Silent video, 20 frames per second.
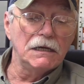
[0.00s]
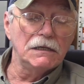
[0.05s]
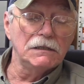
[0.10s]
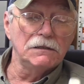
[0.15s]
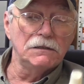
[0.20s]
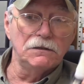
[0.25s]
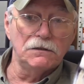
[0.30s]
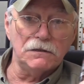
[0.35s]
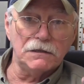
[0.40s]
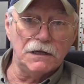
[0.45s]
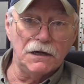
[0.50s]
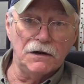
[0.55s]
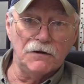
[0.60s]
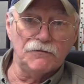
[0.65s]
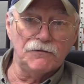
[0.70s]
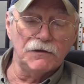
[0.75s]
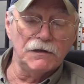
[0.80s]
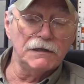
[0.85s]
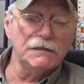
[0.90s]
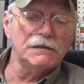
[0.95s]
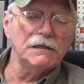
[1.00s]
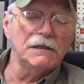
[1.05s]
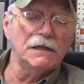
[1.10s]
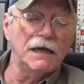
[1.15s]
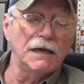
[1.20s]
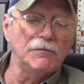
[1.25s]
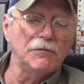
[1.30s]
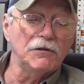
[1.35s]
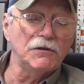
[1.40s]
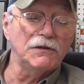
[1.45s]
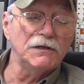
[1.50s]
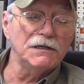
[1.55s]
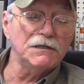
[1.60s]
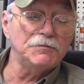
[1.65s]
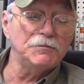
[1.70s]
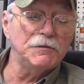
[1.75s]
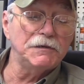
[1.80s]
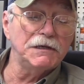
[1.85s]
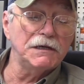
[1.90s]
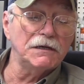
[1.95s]
Look carefully at the label. This
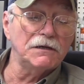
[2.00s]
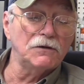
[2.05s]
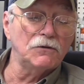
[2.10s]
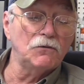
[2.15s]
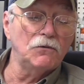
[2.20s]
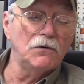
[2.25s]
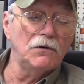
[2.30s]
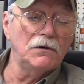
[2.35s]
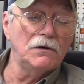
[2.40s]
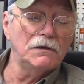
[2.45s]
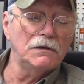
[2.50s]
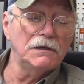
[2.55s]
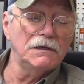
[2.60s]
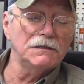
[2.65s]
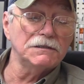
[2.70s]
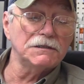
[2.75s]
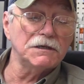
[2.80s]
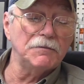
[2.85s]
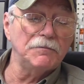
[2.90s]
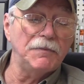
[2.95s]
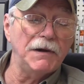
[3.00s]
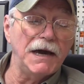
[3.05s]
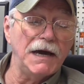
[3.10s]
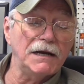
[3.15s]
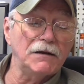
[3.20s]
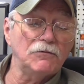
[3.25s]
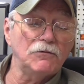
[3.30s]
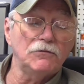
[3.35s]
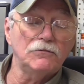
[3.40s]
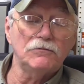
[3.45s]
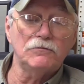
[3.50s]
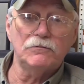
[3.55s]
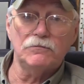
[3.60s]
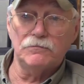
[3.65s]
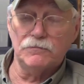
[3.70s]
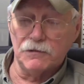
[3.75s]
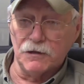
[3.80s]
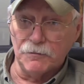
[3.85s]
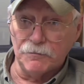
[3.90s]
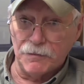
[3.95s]
particular one is compatible
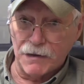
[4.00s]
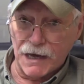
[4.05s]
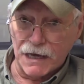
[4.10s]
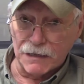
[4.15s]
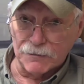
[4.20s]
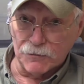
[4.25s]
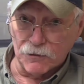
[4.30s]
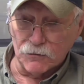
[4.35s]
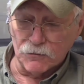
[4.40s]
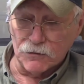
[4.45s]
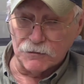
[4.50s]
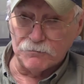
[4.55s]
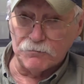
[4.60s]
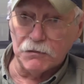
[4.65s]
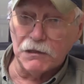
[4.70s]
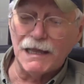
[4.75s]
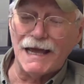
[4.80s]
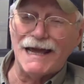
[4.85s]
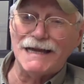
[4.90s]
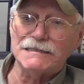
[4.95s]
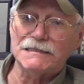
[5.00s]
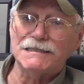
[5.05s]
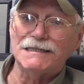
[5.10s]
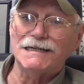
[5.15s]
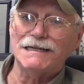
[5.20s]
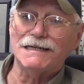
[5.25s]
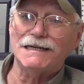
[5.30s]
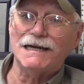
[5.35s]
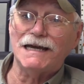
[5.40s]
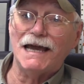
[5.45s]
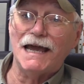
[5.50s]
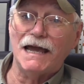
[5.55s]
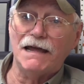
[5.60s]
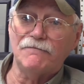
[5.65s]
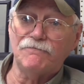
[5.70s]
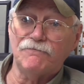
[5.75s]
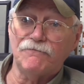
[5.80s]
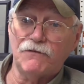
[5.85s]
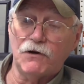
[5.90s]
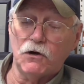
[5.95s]
with plastic
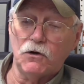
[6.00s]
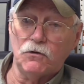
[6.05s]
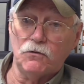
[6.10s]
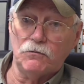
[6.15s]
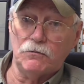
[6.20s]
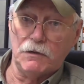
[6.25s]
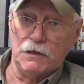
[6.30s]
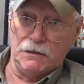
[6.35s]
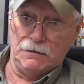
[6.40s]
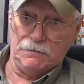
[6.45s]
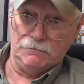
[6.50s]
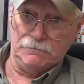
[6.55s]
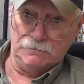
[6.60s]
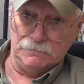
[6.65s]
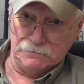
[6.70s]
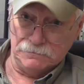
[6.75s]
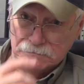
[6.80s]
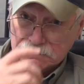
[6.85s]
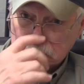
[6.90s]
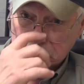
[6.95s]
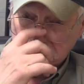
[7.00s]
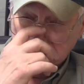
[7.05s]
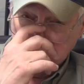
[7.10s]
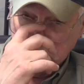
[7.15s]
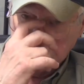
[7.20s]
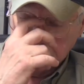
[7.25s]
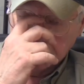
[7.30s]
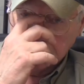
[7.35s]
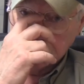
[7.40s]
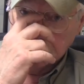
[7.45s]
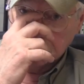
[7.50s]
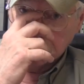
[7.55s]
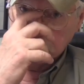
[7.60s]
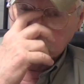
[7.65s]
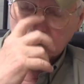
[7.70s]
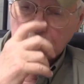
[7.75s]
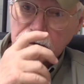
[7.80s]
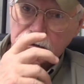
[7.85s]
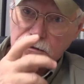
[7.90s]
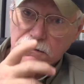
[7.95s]
and foam,
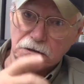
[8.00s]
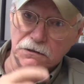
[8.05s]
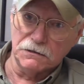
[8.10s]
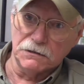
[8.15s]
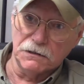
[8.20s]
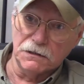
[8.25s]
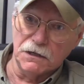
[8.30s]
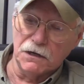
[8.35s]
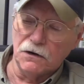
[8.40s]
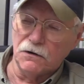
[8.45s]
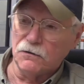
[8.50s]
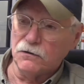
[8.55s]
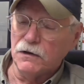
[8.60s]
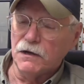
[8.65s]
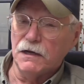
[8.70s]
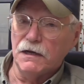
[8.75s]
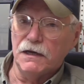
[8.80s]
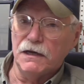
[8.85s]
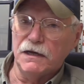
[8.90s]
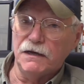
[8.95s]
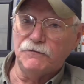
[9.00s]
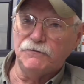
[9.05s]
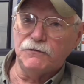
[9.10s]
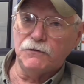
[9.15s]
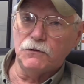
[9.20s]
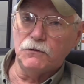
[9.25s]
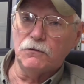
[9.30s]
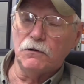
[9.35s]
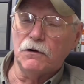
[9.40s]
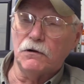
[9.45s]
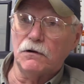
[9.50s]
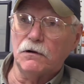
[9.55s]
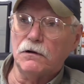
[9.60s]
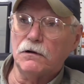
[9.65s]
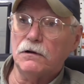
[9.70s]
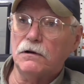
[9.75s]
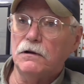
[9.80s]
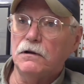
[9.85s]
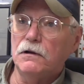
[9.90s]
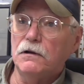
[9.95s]
which is good to know. If you
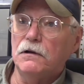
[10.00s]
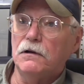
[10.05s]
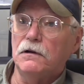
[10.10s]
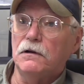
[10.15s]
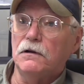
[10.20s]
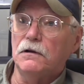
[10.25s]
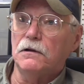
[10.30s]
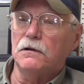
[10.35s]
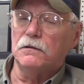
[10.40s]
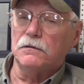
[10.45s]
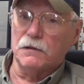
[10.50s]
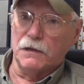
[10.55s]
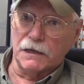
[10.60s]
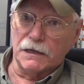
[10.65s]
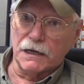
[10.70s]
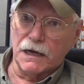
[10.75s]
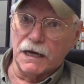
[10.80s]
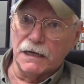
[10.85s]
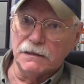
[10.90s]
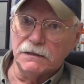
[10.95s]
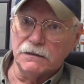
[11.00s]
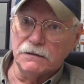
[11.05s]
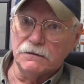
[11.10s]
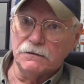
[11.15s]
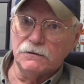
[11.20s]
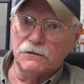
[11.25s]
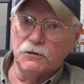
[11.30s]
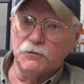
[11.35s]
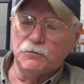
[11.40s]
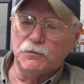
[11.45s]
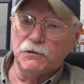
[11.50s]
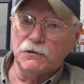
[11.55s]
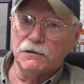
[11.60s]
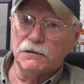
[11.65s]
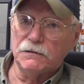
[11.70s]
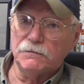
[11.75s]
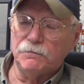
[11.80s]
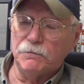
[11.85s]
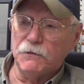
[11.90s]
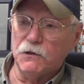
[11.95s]
are like I do, you
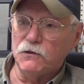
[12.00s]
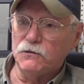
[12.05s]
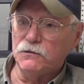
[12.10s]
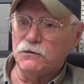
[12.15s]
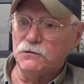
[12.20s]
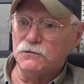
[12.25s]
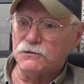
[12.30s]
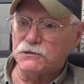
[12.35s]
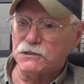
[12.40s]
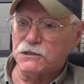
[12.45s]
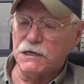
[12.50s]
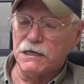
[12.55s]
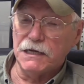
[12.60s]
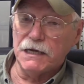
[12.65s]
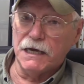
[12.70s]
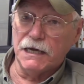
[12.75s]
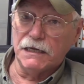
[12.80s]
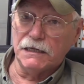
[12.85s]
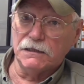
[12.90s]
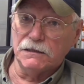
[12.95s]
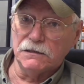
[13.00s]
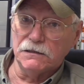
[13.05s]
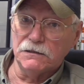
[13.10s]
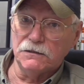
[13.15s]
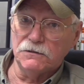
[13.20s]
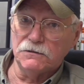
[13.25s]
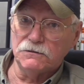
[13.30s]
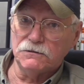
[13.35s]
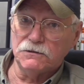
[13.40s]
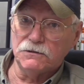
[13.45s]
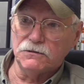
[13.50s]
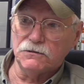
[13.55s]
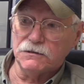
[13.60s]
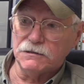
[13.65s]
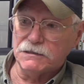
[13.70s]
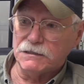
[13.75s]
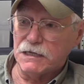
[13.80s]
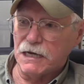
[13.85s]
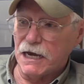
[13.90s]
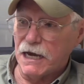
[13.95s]
use CA glue to
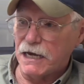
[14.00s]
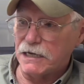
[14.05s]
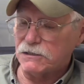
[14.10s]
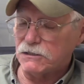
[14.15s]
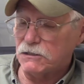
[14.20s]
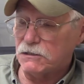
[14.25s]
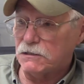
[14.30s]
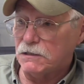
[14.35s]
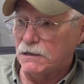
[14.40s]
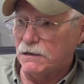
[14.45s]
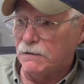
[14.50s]
attach